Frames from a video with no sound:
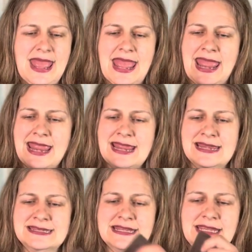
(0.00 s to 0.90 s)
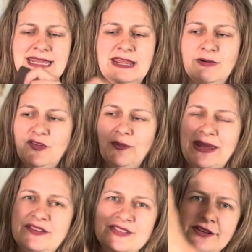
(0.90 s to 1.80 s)
And he wants
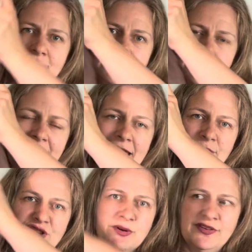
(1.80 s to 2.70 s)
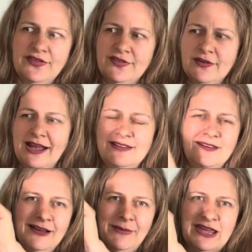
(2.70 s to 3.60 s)
me to make him shorts. So I did
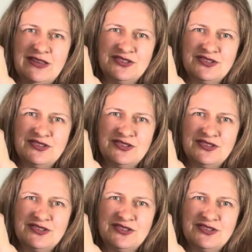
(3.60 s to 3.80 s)
not make these